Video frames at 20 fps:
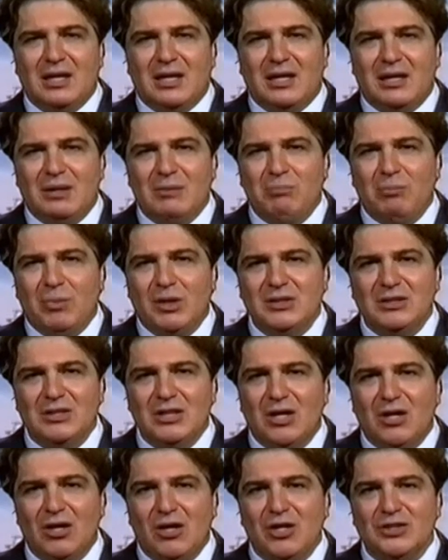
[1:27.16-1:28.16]
Uh, but
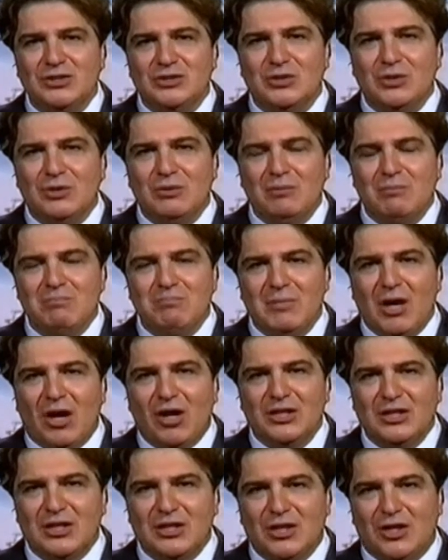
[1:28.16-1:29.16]
there are also
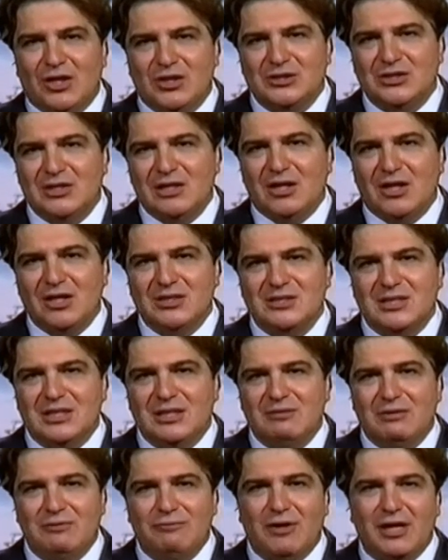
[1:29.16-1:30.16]
other costs, like
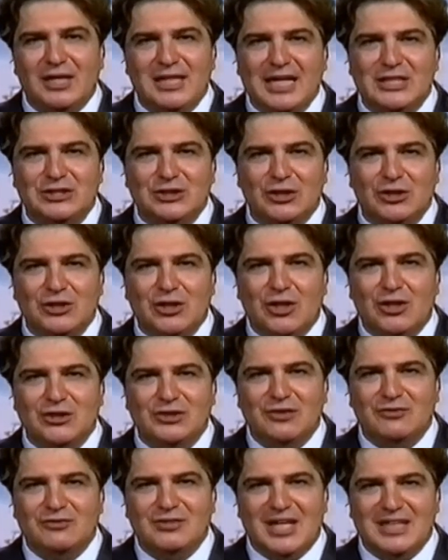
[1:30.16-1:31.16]
uh, the financial
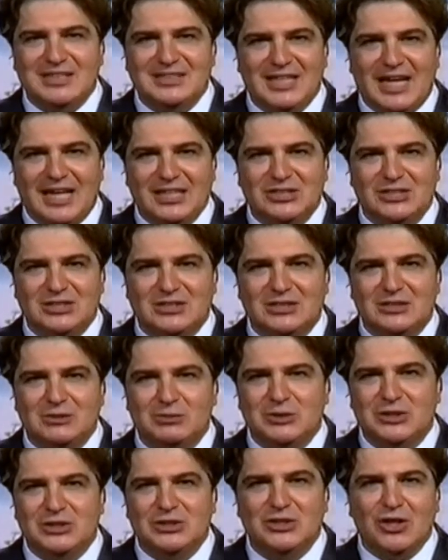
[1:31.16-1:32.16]
cost of transactions,
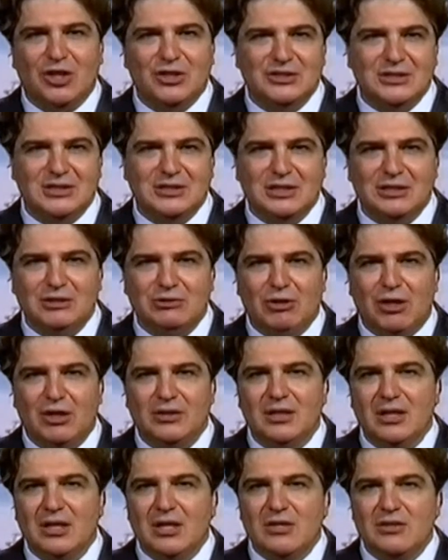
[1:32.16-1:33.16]
which is costing the
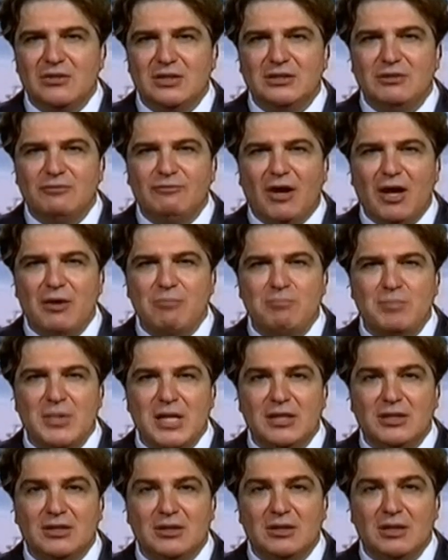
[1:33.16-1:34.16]
Iran 35
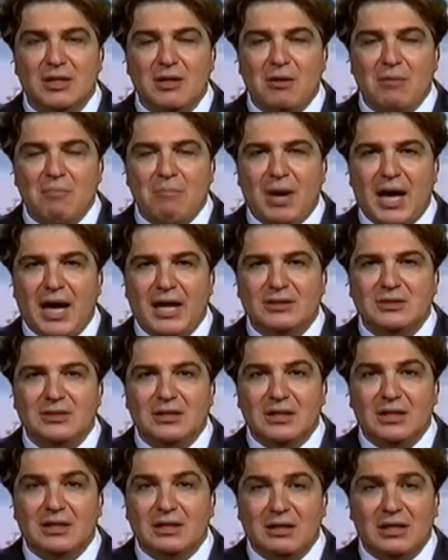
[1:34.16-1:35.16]
billion pound
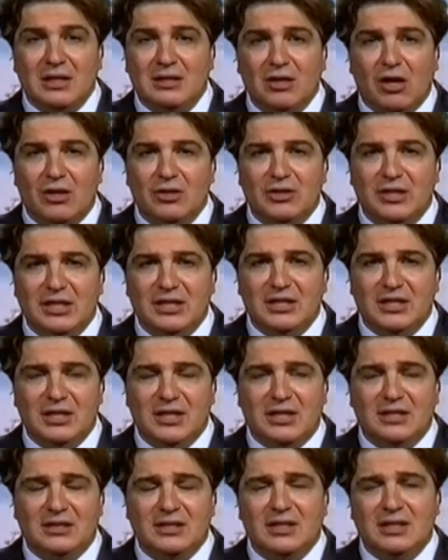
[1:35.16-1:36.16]
uh, dollar a
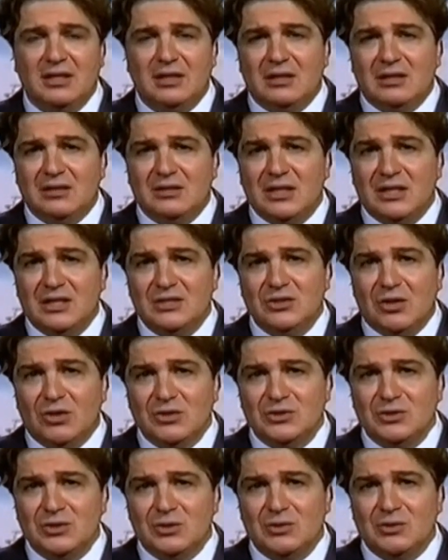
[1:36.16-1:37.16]
year. Mm. There is
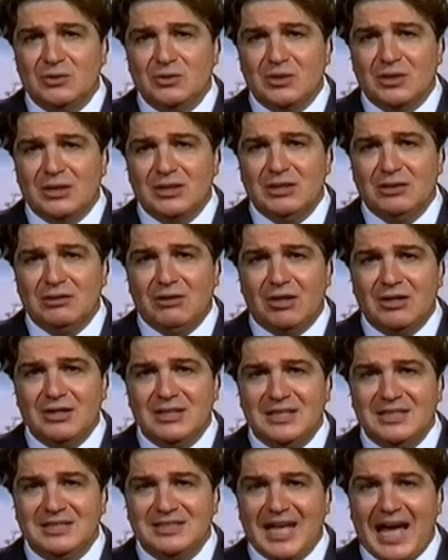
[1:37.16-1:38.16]
also
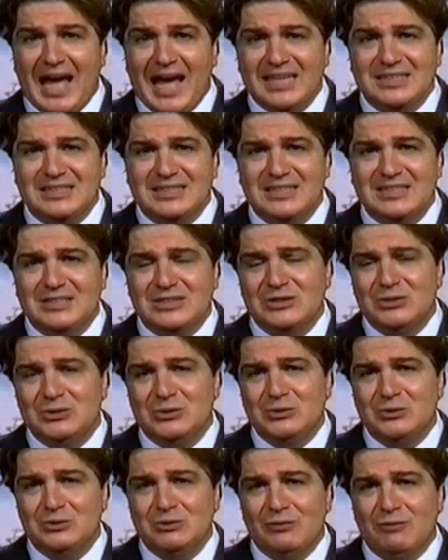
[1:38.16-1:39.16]
Iran needs access
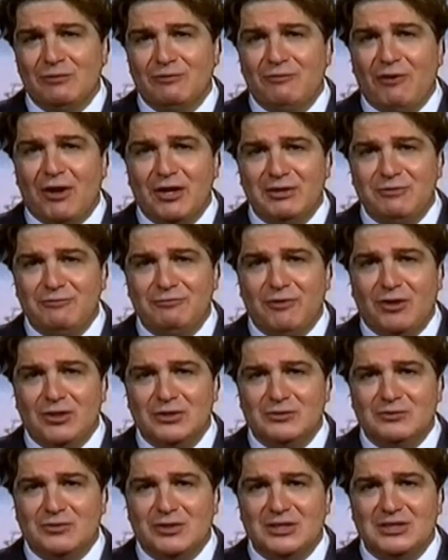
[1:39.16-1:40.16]
to foreign
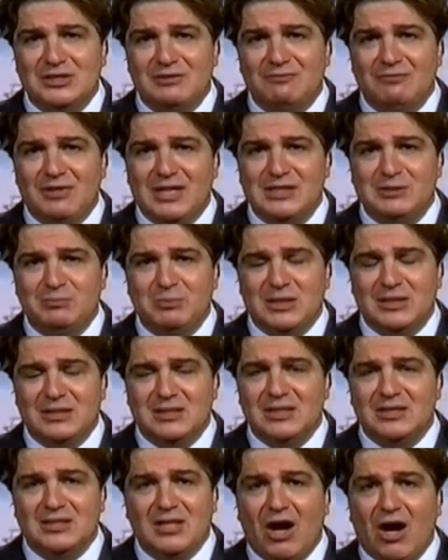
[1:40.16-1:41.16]
funds for its investment. It